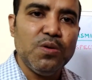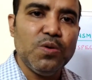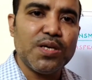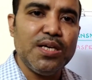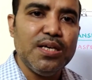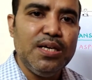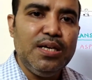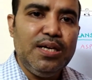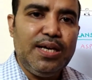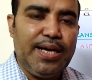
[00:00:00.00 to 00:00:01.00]
okay.
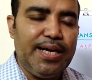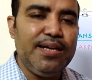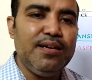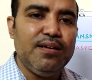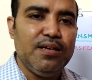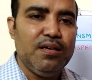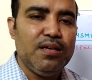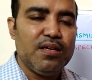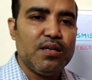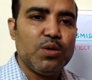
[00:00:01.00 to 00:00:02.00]
And
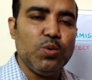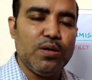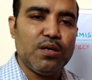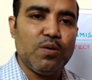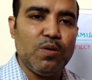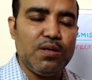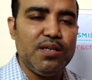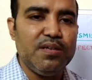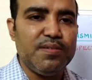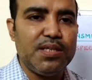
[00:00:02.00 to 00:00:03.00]
you are
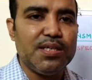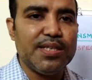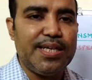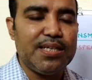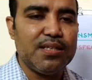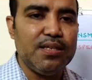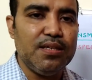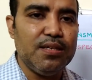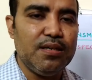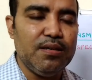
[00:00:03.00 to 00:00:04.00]
already aware that
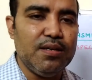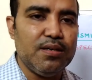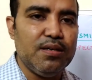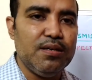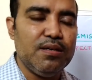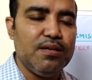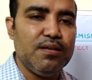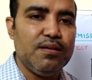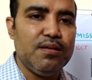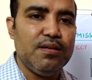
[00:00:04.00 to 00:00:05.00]
the
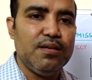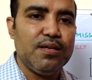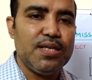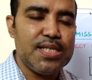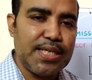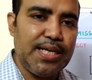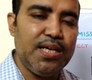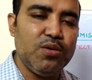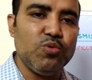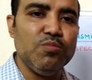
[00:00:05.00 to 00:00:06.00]
inside
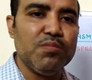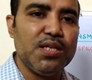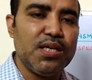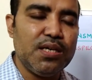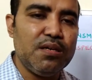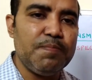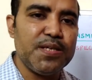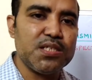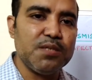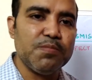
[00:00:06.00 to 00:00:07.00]
a room the air
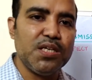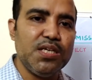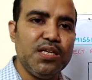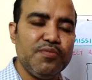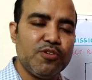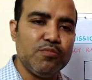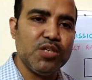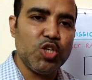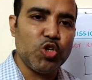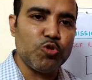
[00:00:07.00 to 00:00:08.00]
picks up the heat from
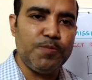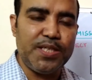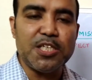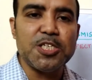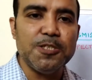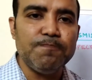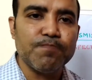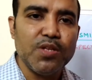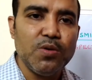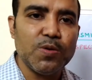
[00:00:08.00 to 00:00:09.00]
the occupants,
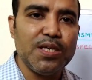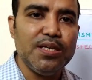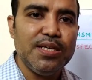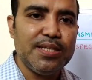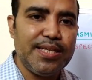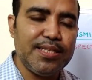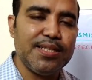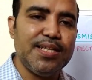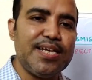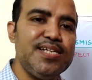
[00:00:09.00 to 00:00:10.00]
okay.
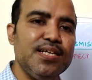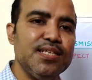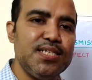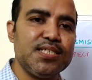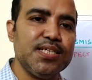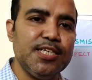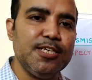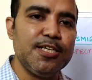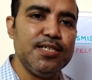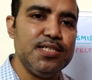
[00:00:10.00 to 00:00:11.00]
Then this
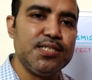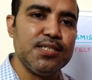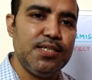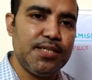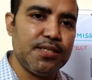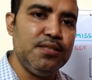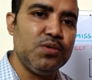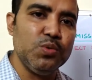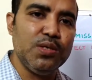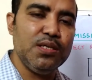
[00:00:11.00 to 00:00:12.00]
air is returned
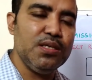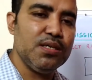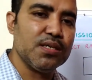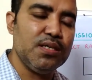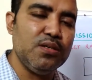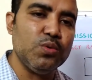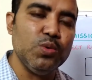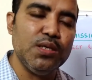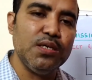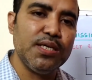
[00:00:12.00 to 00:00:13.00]
to the again to
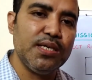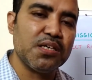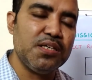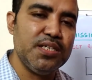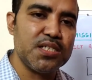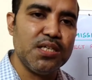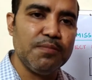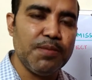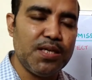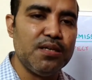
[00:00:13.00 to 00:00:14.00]
the air conditioning
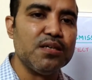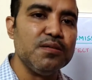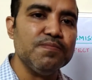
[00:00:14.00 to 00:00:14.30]
plant,